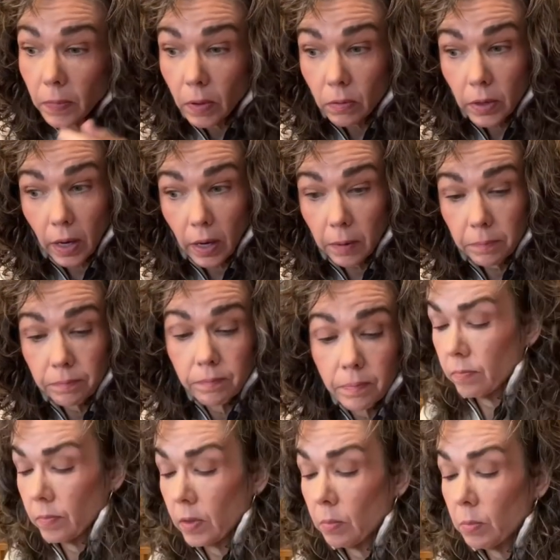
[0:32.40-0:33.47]
Okay,
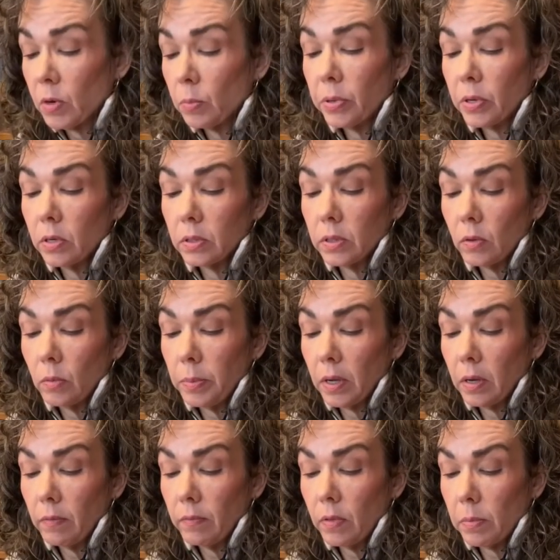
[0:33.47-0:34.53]
I'm going to put a little bit
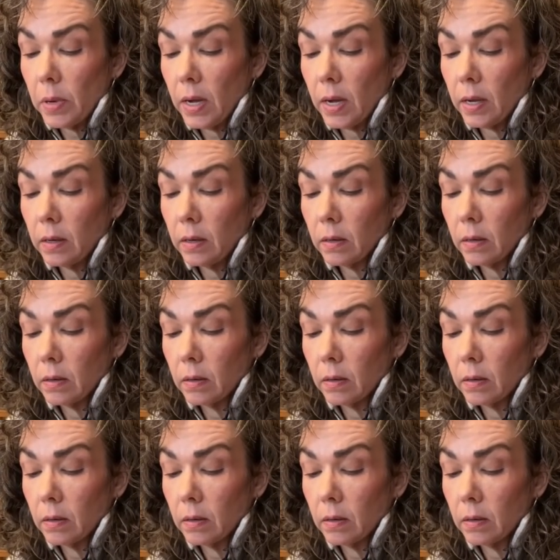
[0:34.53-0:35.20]
of the bond